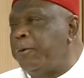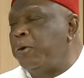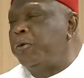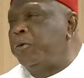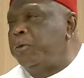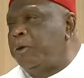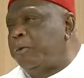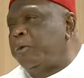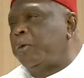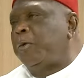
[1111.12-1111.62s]

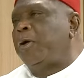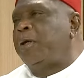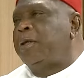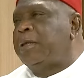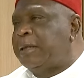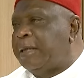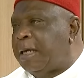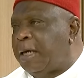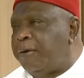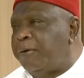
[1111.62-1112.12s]
spoken with people on
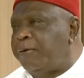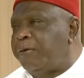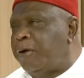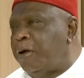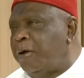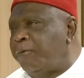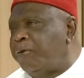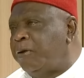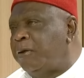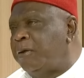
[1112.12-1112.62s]
the side of the
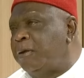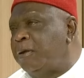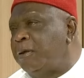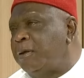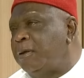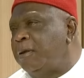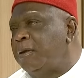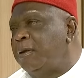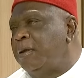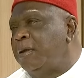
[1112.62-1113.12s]
governor.
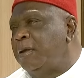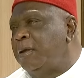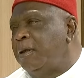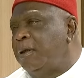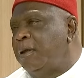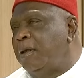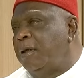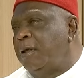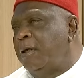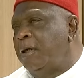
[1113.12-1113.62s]

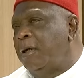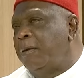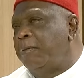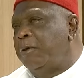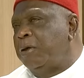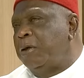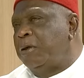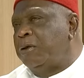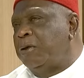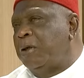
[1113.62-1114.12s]

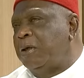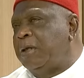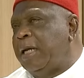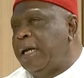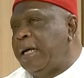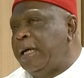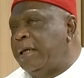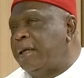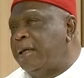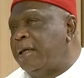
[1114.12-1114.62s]
Because just
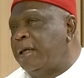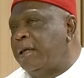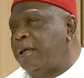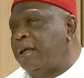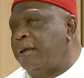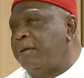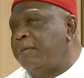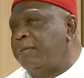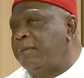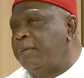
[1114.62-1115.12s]
like
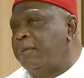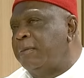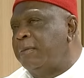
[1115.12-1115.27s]
Rotimi